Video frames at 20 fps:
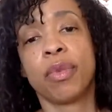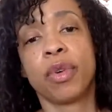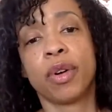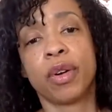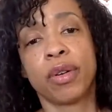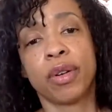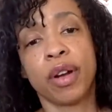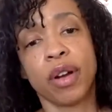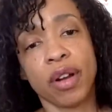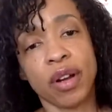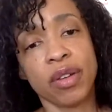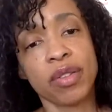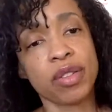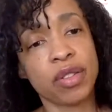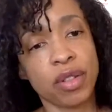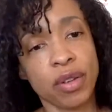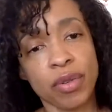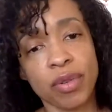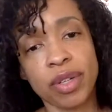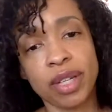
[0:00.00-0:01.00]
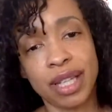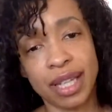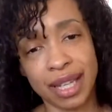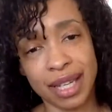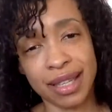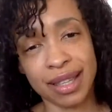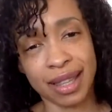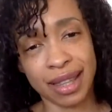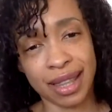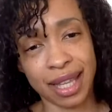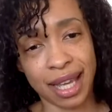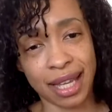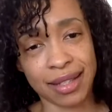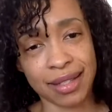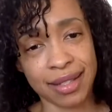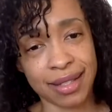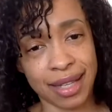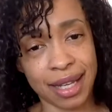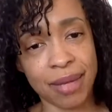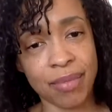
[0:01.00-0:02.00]
Girls don't get that
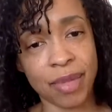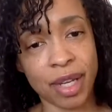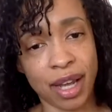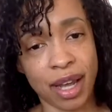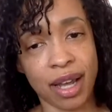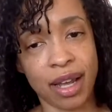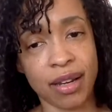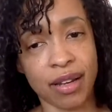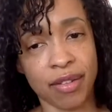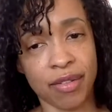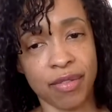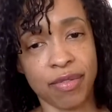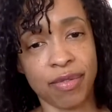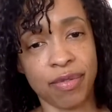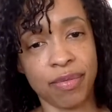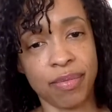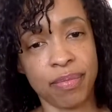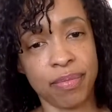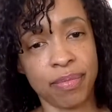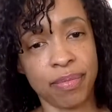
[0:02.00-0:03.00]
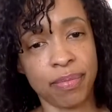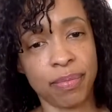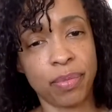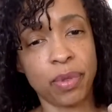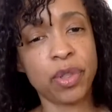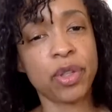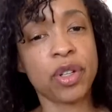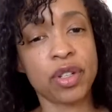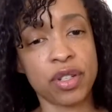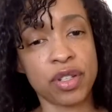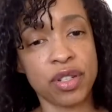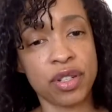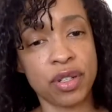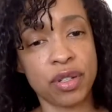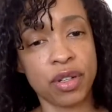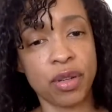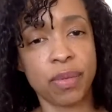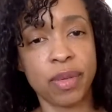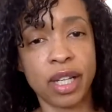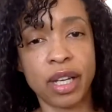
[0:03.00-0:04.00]
same kind of push
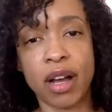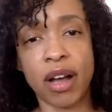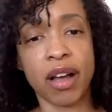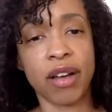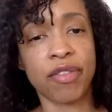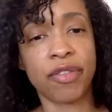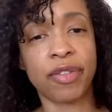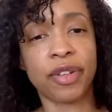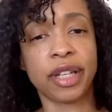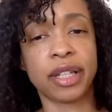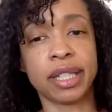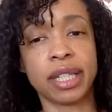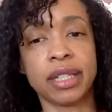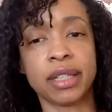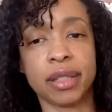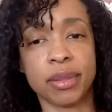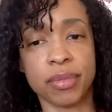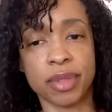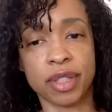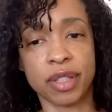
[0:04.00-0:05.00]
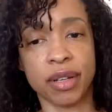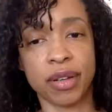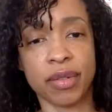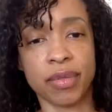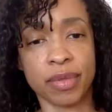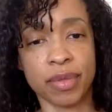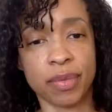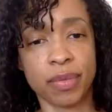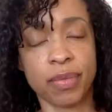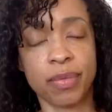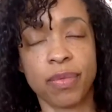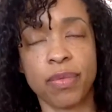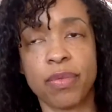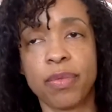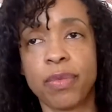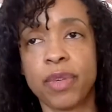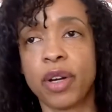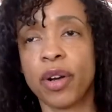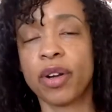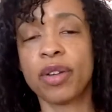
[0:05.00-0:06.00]
to be confident in themselves.
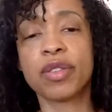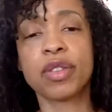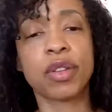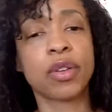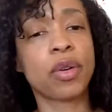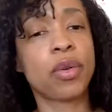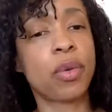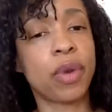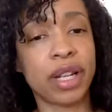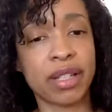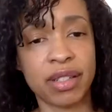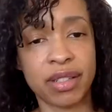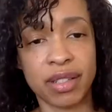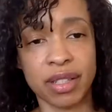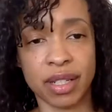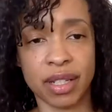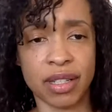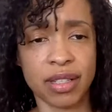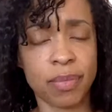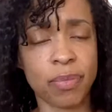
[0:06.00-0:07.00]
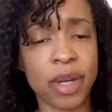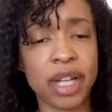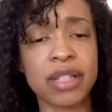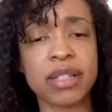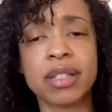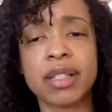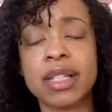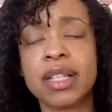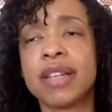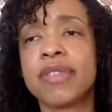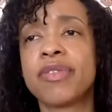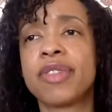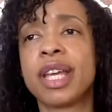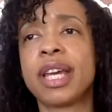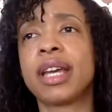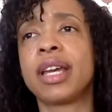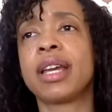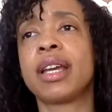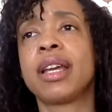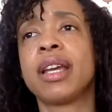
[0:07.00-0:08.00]
Girls are questioned, especially if
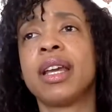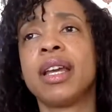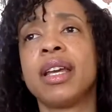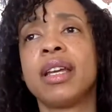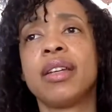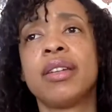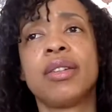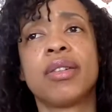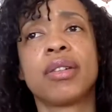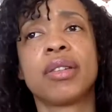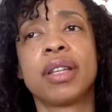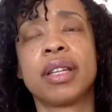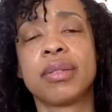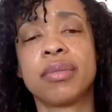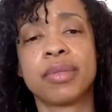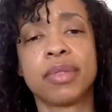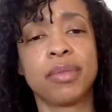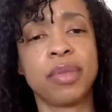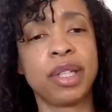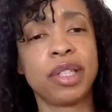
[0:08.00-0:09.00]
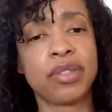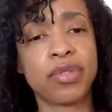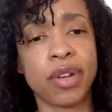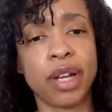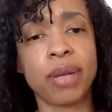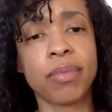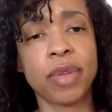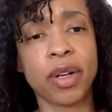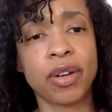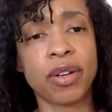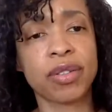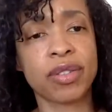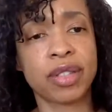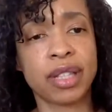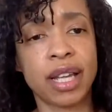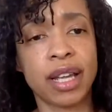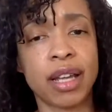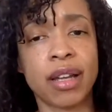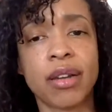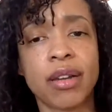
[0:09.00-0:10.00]
we tramp girls
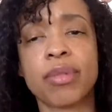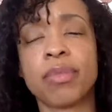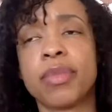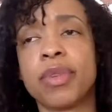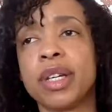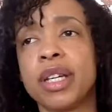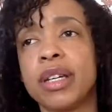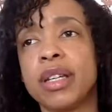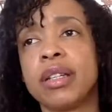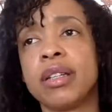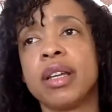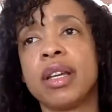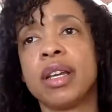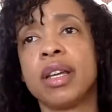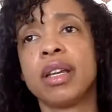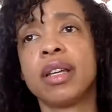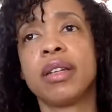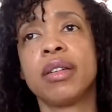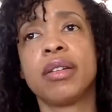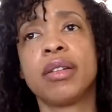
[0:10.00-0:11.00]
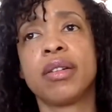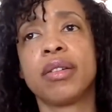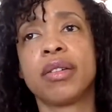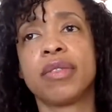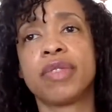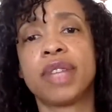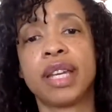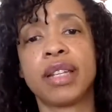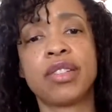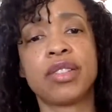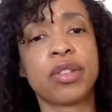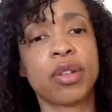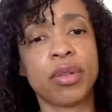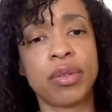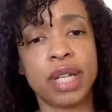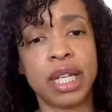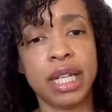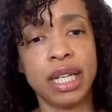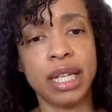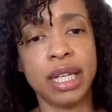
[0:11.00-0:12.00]
down when, if they show
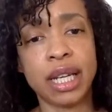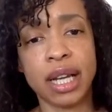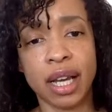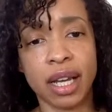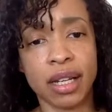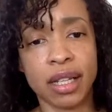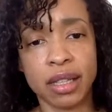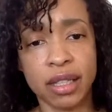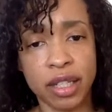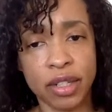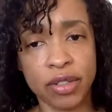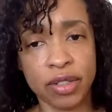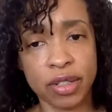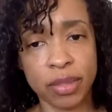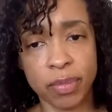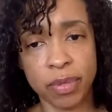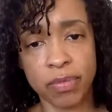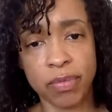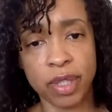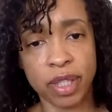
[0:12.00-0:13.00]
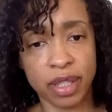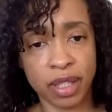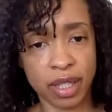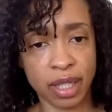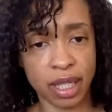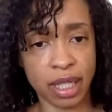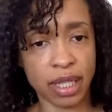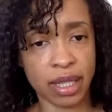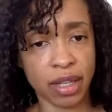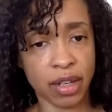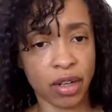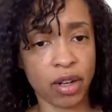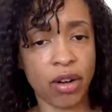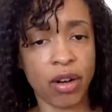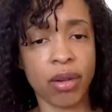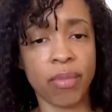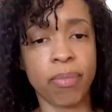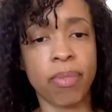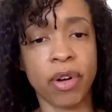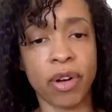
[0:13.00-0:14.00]
any kind of leadership ability, they're
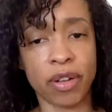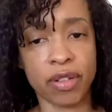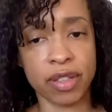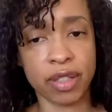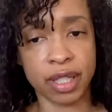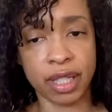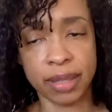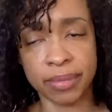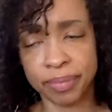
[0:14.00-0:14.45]
called bossy.